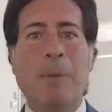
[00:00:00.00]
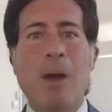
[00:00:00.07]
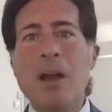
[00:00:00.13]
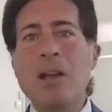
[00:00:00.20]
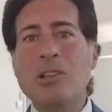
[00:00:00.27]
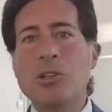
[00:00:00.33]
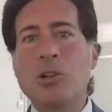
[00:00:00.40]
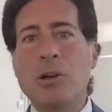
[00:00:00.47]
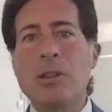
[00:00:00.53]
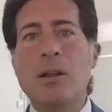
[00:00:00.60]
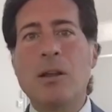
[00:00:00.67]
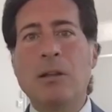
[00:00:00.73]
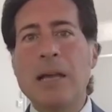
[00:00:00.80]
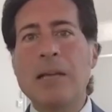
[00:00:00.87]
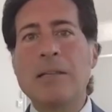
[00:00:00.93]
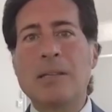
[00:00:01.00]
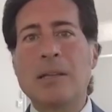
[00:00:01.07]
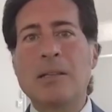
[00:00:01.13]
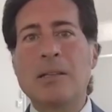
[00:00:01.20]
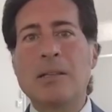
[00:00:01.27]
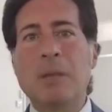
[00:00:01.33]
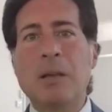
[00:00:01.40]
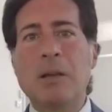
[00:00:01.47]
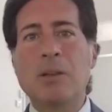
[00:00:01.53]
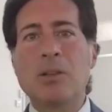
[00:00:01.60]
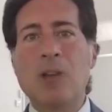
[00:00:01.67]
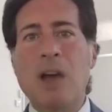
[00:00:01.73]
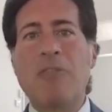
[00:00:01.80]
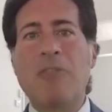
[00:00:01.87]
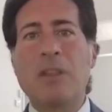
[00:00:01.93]
Parties learned their lessons because
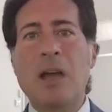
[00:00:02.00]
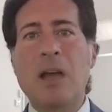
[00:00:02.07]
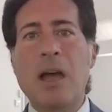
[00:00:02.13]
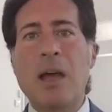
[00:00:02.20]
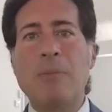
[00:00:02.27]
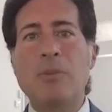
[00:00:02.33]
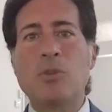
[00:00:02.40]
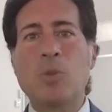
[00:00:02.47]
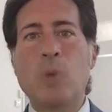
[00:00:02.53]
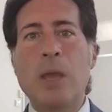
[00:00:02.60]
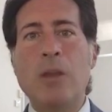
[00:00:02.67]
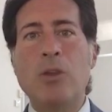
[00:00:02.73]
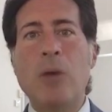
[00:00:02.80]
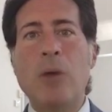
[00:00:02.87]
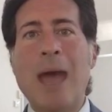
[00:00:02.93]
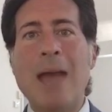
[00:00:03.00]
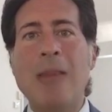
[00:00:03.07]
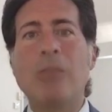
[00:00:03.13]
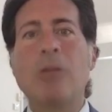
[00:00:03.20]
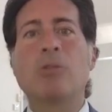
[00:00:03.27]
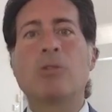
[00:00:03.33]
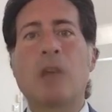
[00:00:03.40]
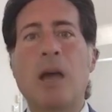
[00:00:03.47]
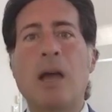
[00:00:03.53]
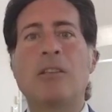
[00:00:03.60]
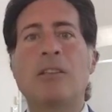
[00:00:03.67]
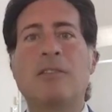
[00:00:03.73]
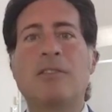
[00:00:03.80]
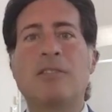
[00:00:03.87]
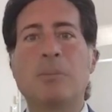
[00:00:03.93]
oftentimes when you had those
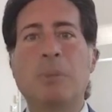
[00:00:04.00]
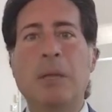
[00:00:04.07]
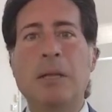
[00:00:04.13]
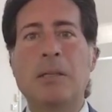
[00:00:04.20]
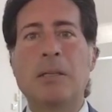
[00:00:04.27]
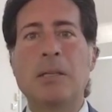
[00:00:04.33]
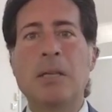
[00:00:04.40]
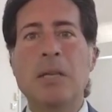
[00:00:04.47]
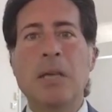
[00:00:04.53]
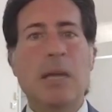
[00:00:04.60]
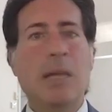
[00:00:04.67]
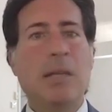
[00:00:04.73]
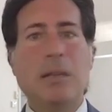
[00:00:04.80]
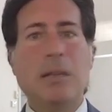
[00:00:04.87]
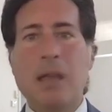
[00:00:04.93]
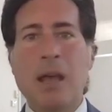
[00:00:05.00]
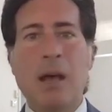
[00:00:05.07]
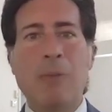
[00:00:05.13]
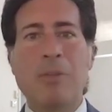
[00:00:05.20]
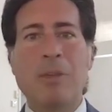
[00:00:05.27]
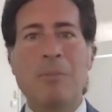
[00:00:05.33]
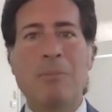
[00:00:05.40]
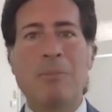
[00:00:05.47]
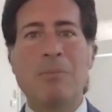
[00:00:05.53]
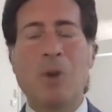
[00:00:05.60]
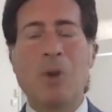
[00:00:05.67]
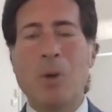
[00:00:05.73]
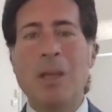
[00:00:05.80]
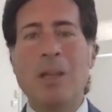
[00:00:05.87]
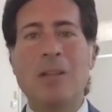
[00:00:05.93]
kinds of splits, it didn't help them
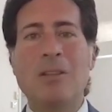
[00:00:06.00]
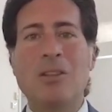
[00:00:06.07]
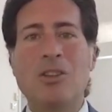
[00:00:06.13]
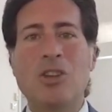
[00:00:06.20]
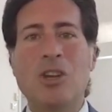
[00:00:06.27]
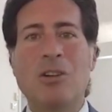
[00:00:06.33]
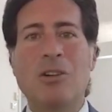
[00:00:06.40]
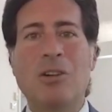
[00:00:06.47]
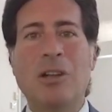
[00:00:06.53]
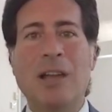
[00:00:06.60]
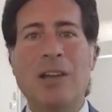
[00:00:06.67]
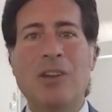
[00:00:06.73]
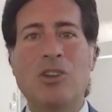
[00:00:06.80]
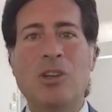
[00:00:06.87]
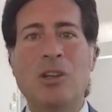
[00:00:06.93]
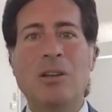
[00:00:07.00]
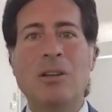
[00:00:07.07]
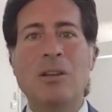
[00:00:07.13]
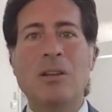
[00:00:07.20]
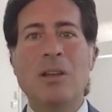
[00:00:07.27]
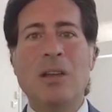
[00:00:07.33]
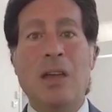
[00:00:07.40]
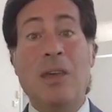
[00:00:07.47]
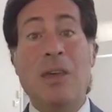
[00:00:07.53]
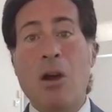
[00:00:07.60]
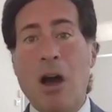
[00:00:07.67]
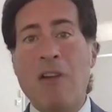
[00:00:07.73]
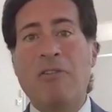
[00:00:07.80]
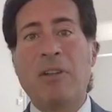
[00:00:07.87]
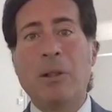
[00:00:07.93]
going into the general election, and they
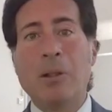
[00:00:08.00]
often